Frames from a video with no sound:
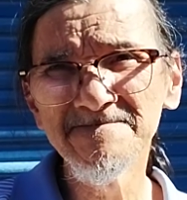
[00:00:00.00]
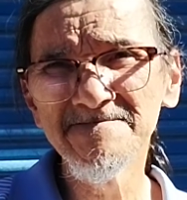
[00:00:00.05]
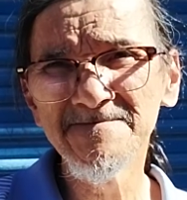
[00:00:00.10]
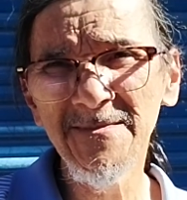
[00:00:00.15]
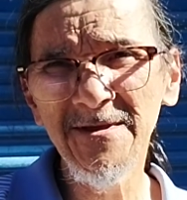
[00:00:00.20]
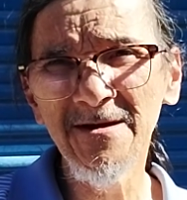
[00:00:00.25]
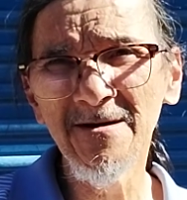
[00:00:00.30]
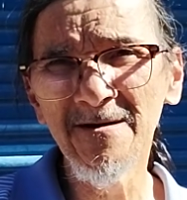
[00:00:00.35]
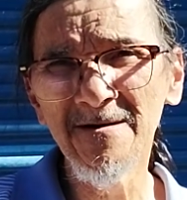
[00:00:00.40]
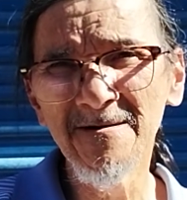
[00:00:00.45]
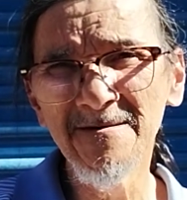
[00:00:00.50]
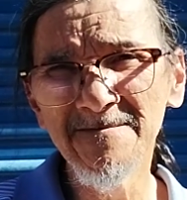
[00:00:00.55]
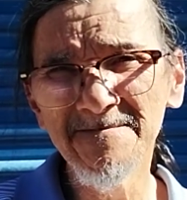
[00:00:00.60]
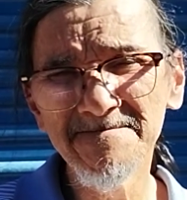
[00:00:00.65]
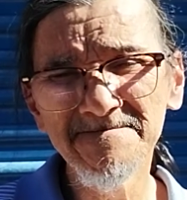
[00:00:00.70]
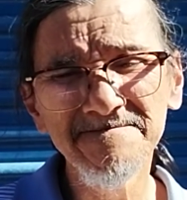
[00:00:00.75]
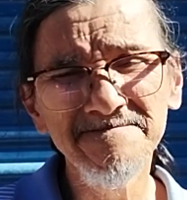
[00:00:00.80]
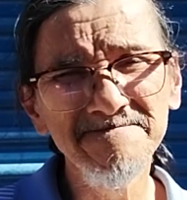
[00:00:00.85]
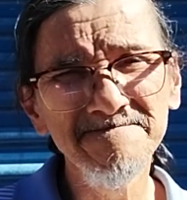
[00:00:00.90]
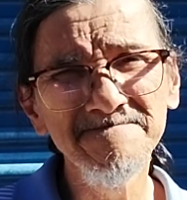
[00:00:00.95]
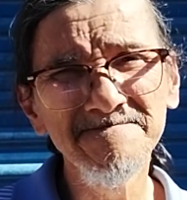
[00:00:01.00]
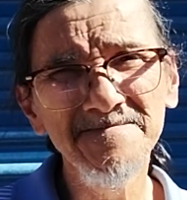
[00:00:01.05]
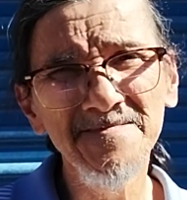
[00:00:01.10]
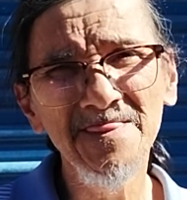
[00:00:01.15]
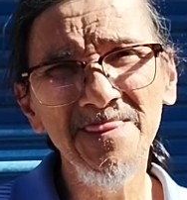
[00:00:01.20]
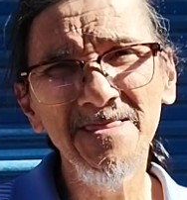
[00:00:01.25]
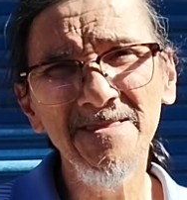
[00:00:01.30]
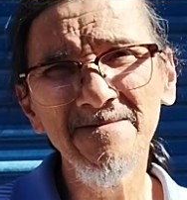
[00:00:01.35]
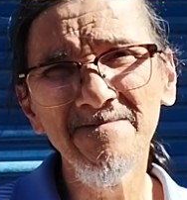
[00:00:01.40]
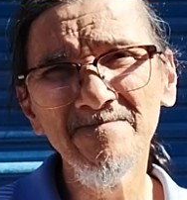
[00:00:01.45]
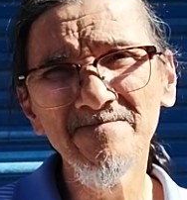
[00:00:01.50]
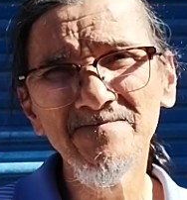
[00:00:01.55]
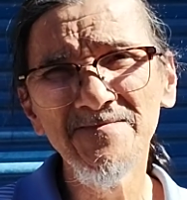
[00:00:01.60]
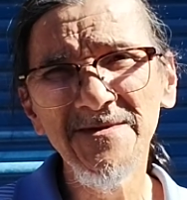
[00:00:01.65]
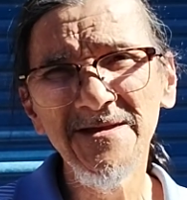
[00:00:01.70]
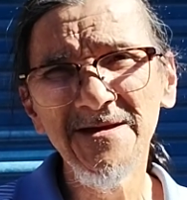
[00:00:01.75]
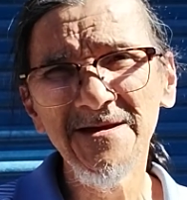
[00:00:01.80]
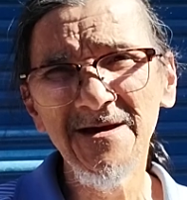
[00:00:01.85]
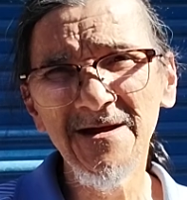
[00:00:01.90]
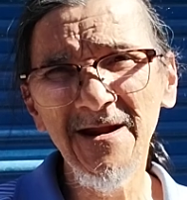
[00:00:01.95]
you know.
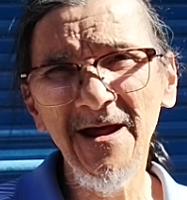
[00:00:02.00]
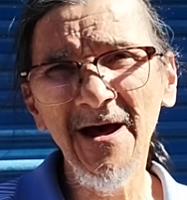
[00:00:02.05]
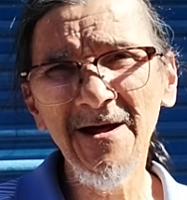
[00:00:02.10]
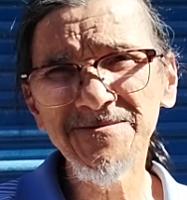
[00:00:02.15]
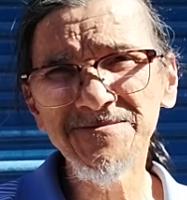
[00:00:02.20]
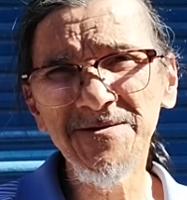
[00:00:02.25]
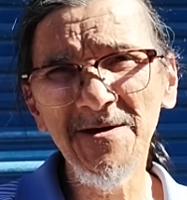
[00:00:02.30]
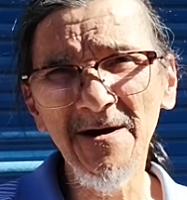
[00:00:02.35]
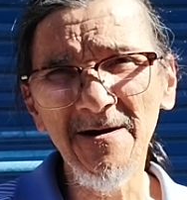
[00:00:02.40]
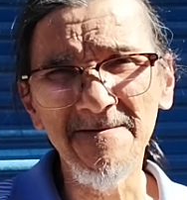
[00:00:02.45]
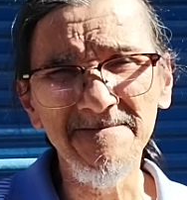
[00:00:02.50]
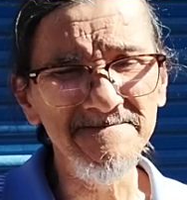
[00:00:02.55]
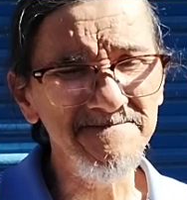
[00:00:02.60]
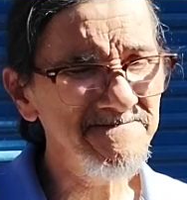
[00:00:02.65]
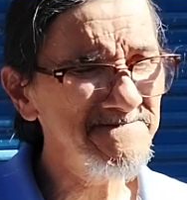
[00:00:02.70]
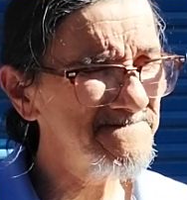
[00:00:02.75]
It adds up.